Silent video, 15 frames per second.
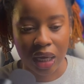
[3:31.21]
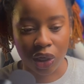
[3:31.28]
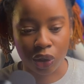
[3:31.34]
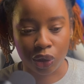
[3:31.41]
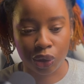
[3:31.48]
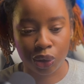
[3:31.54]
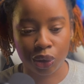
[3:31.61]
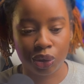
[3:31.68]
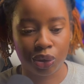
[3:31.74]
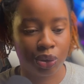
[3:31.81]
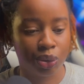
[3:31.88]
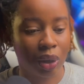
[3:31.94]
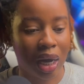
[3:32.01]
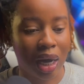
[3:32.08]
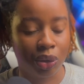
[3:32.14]
it shows
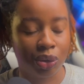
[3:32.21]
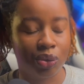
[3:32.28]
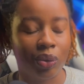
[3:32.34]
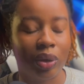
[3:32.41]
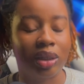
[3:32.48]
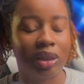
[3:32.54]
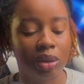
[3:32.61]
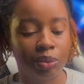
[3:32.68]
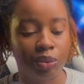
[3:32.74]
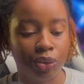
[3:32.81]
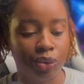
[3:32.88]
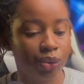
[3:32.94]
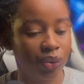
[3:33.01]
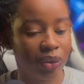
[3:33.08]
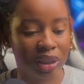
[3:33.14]
you how to enable
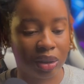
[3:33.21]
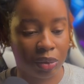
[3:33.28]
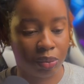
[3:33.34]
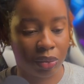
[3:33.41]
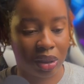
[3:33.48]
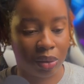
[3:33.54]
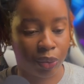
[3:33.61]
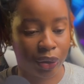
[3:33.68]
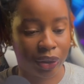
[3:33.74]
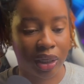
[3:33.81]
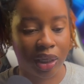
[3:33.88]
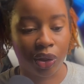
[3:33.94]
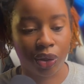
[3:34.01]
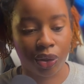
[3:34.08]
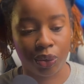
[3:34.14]
USB
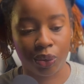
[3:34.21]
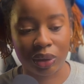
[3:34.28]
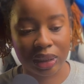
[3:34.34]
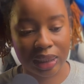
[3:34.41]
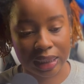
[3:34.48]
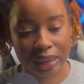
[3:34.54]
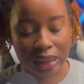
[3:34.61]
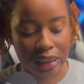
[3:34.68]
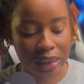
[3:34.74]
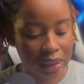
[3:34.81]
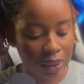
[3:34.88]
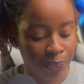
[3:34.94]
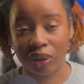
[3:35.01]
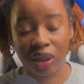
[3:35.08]
debugging through settings.